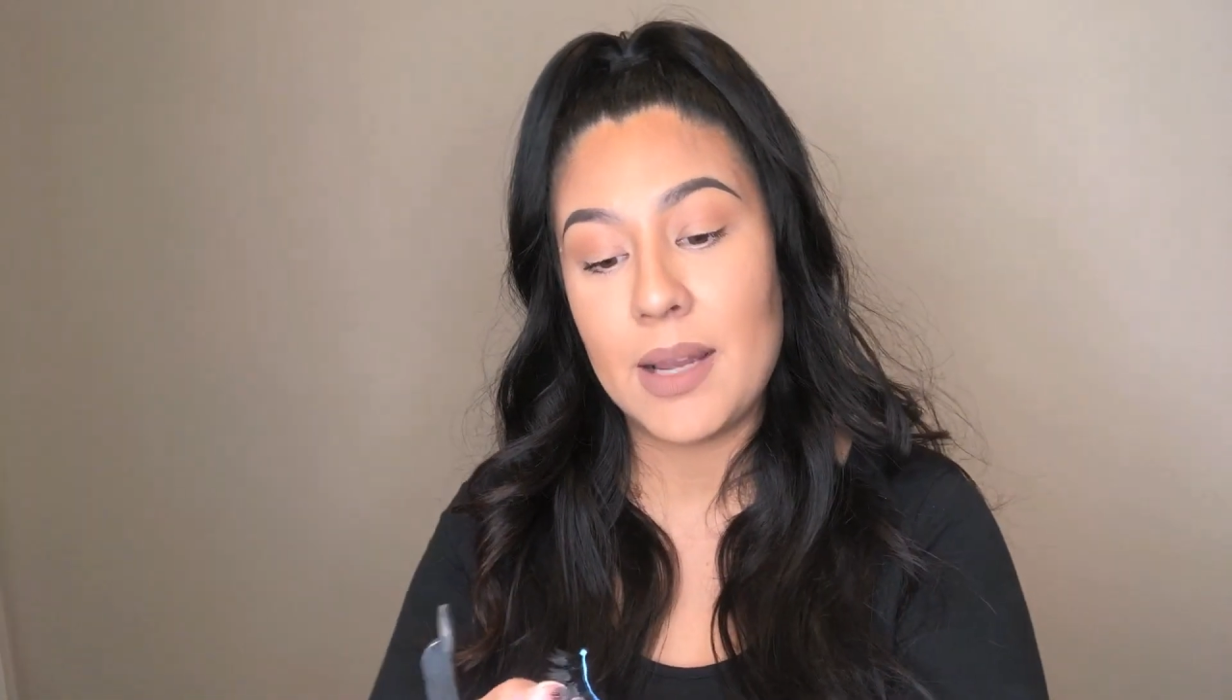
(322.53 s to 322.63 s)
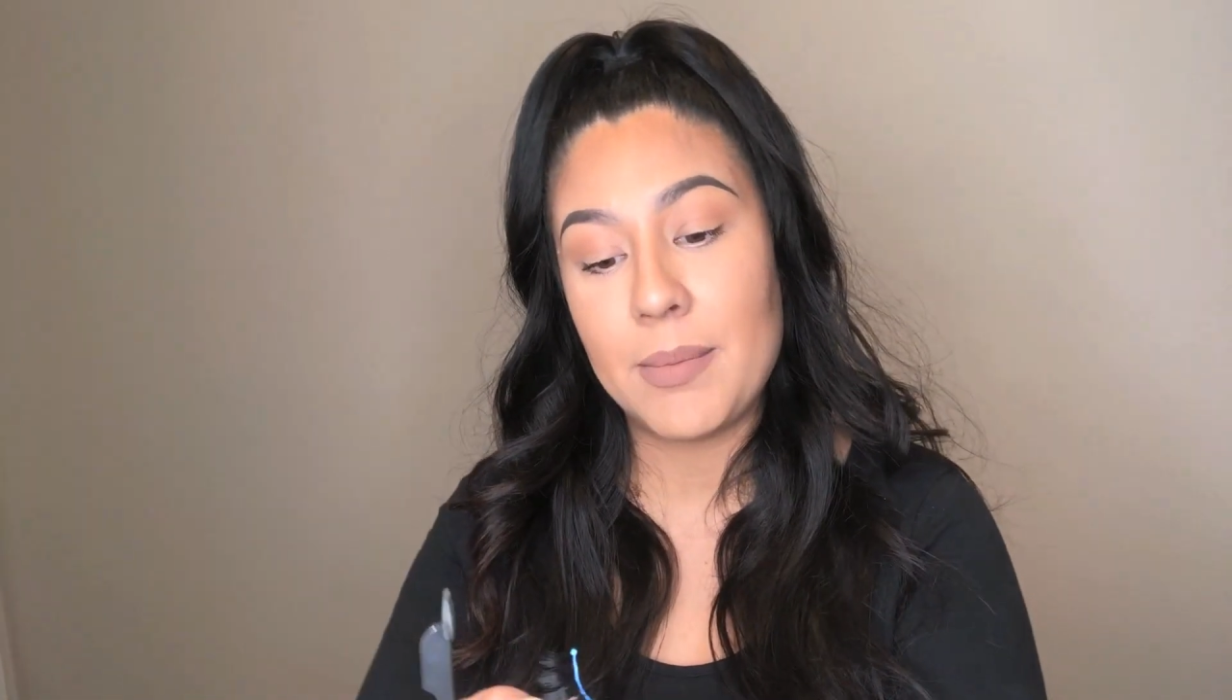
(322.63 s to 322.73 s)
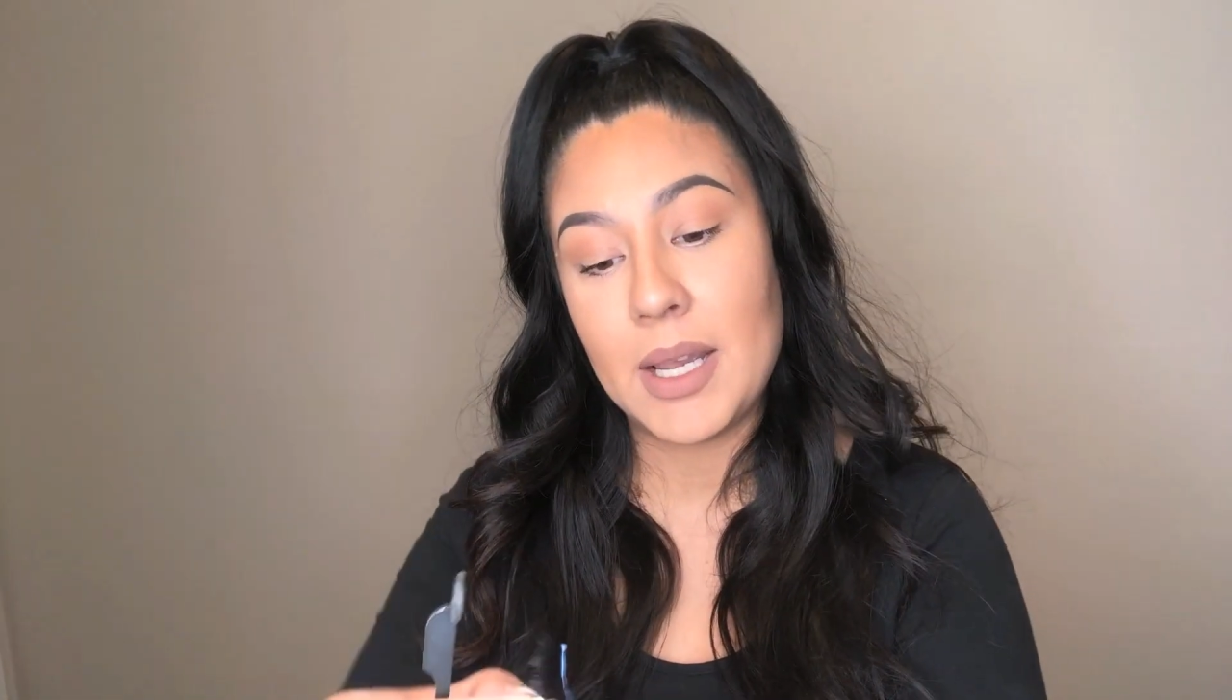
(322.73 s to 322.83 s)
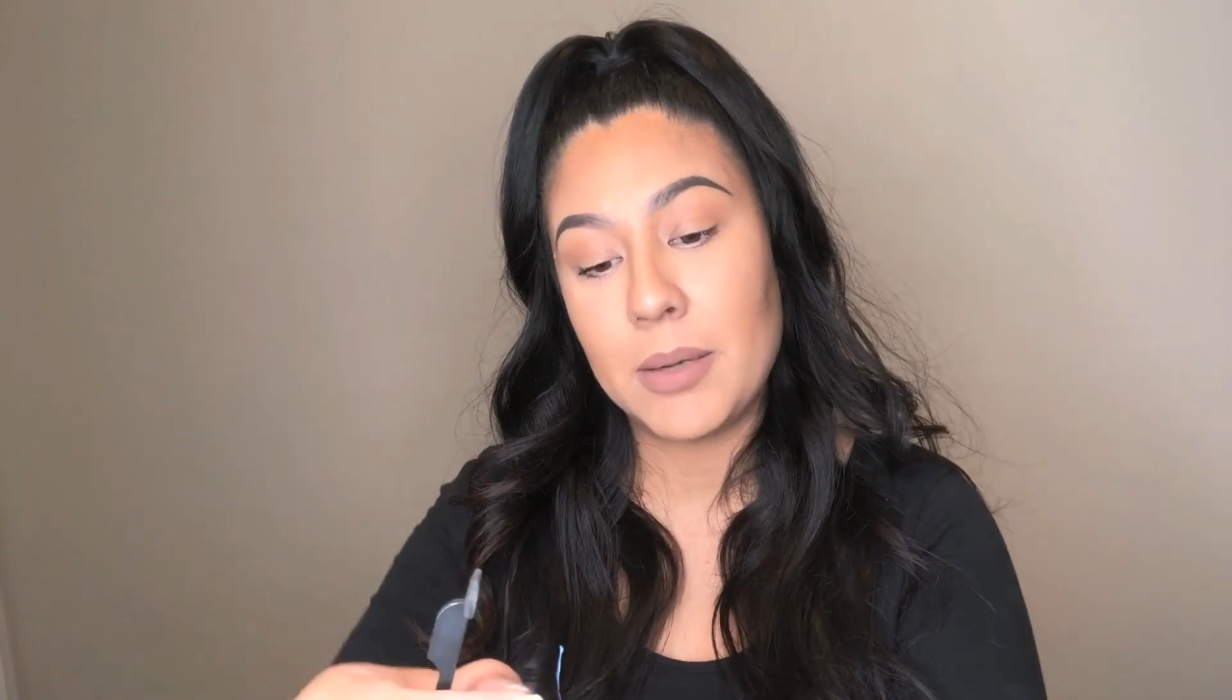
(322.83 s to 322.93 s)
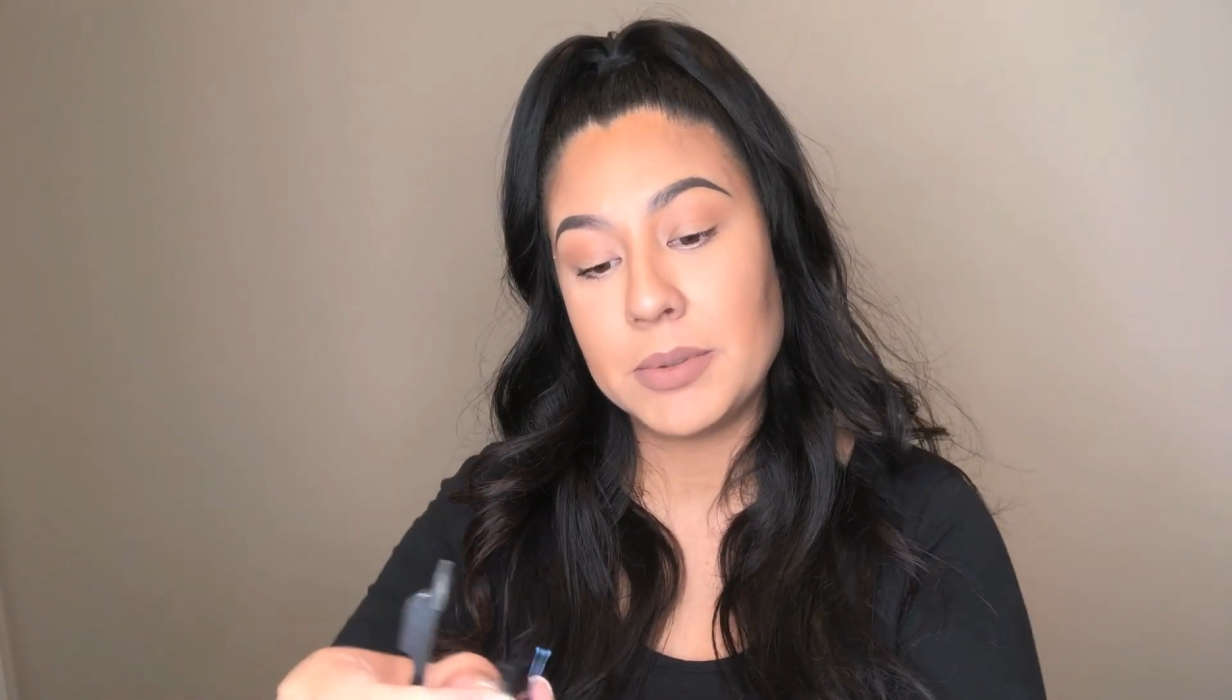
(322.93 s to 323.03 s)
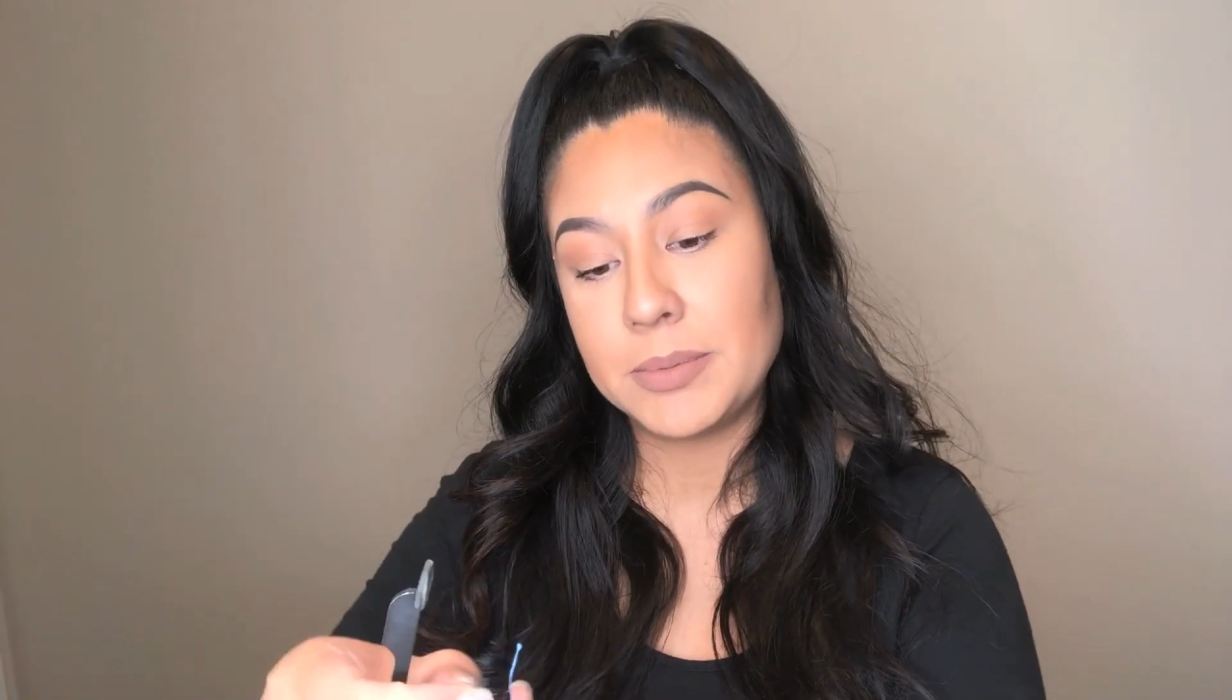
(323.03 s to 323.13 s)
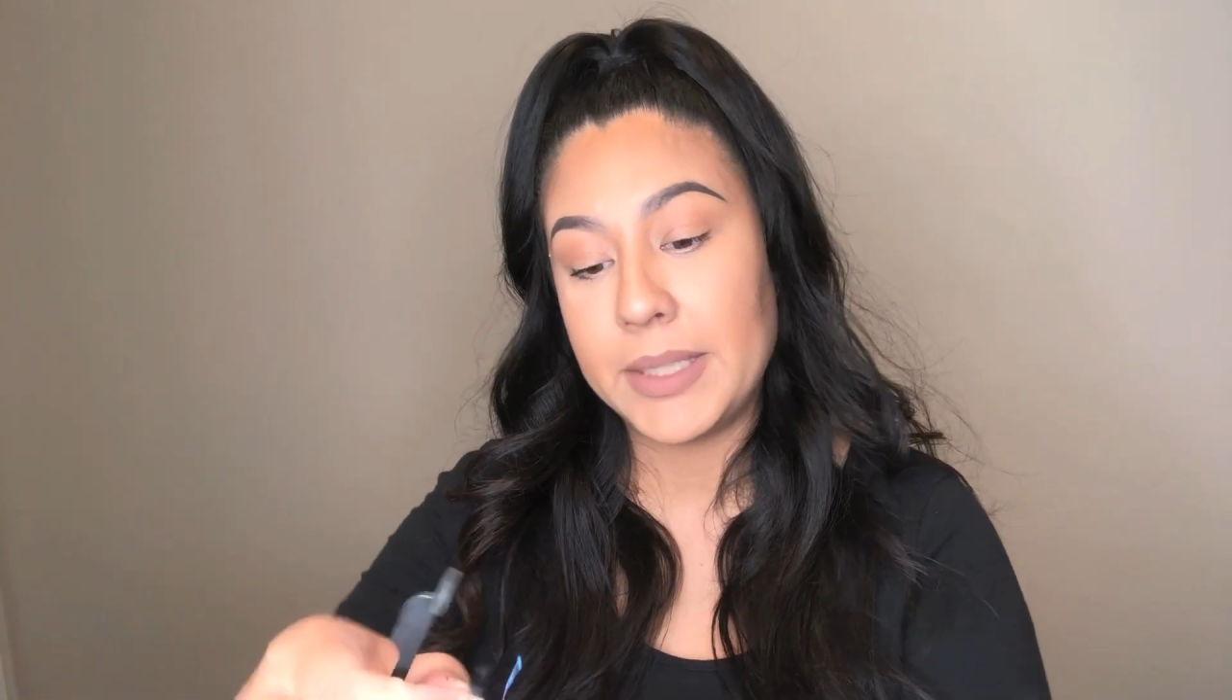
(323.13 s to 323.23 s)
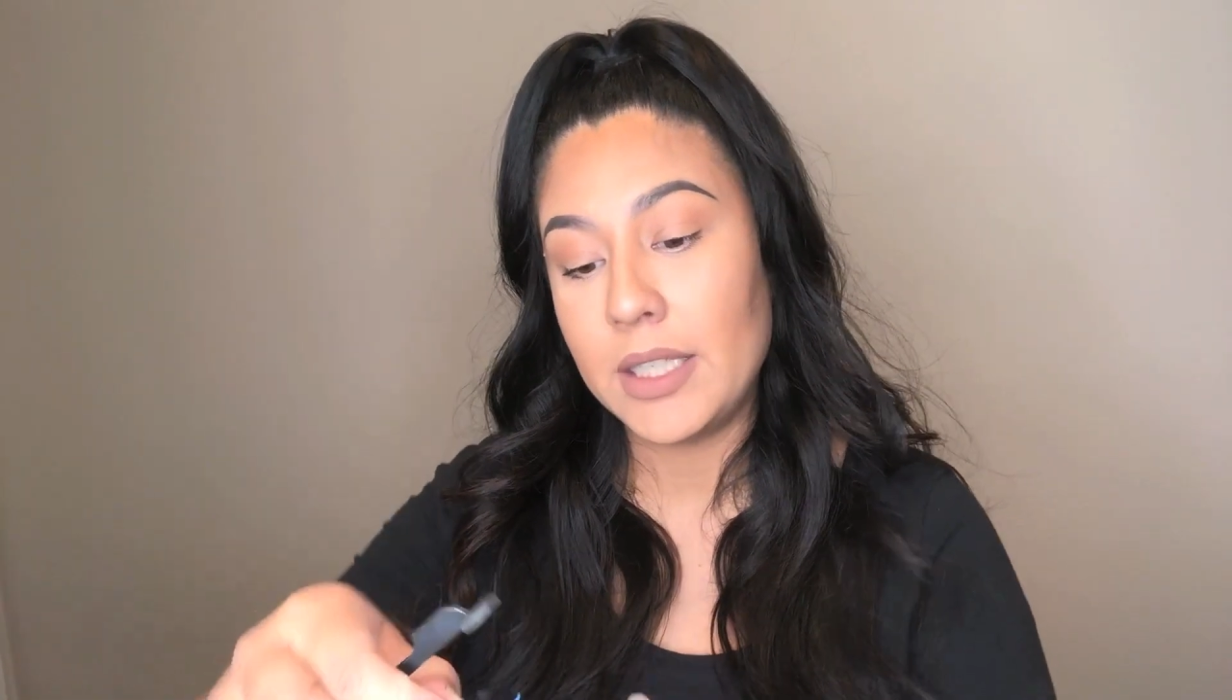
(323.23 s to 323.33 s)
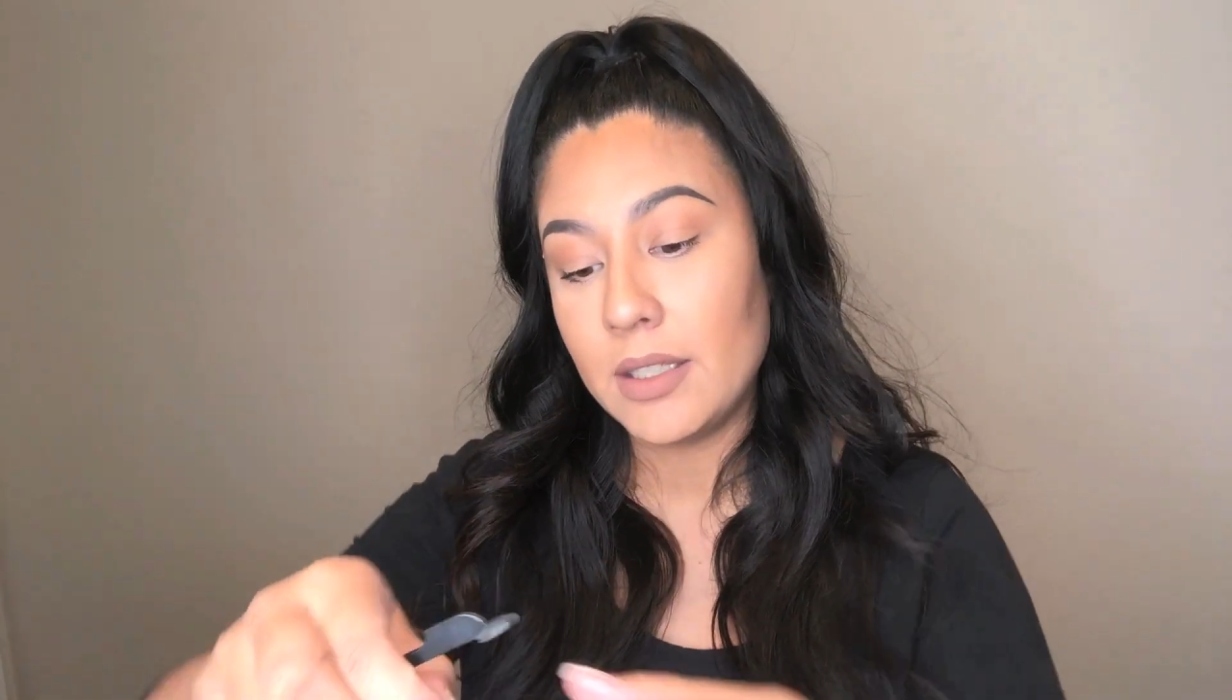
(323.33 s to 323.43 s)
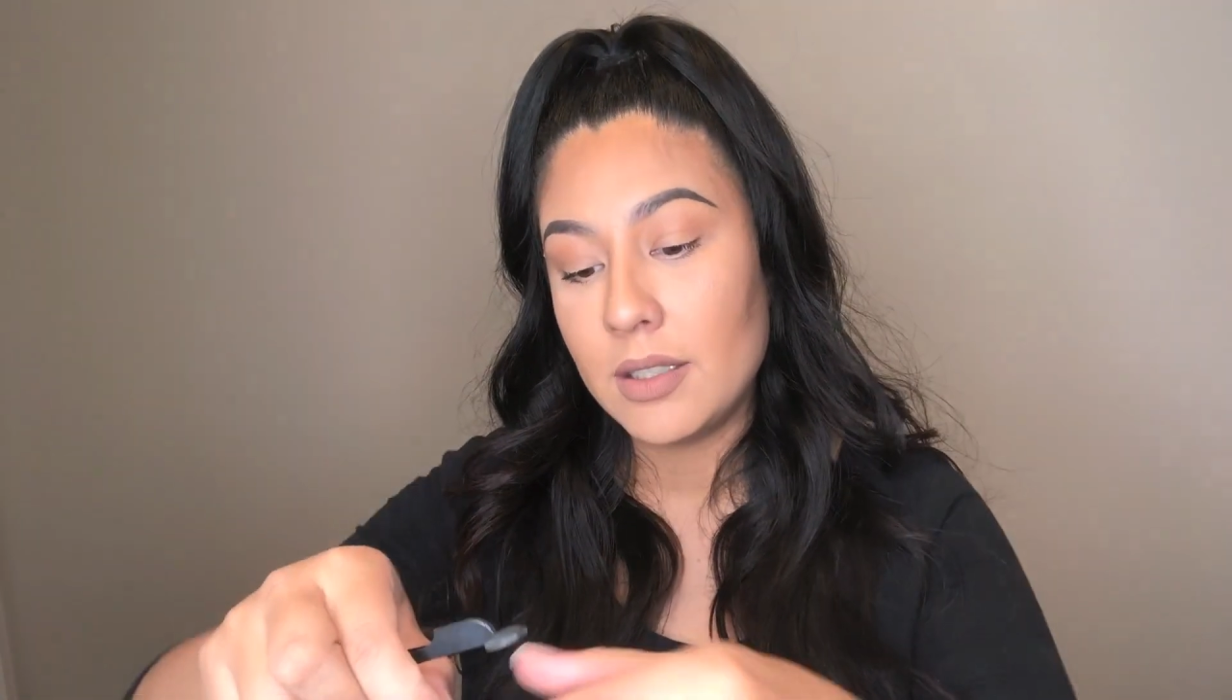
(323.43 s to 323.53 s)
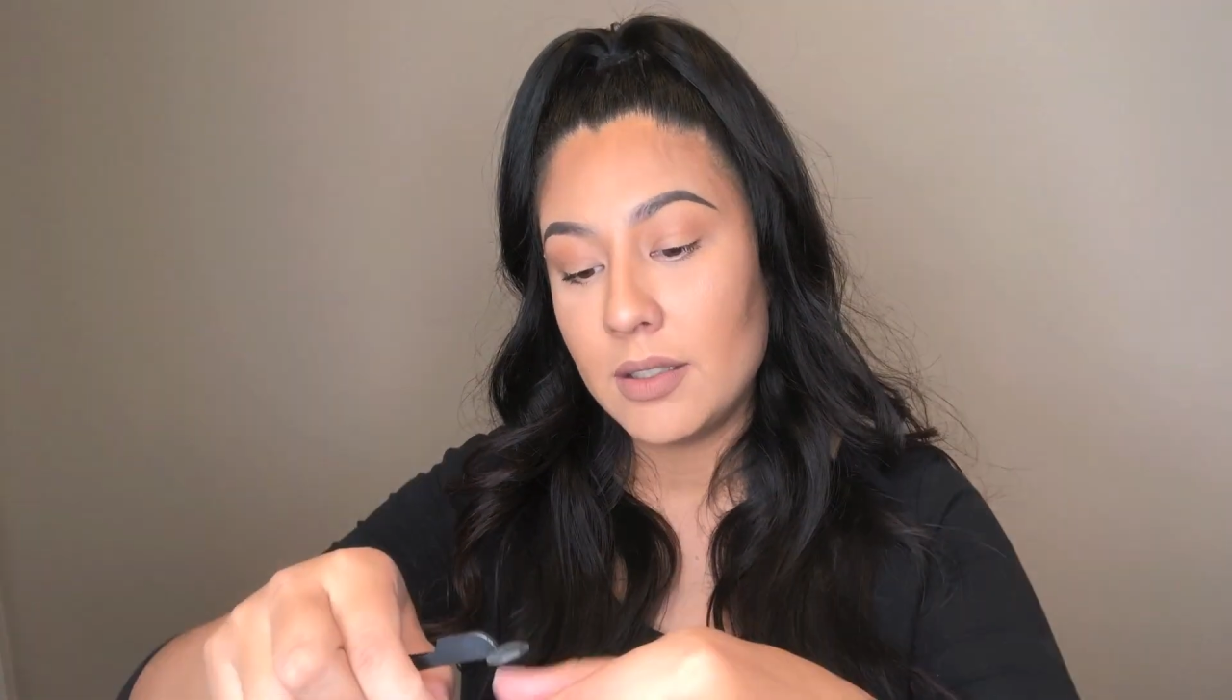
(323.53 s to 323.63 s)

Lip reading: helps me.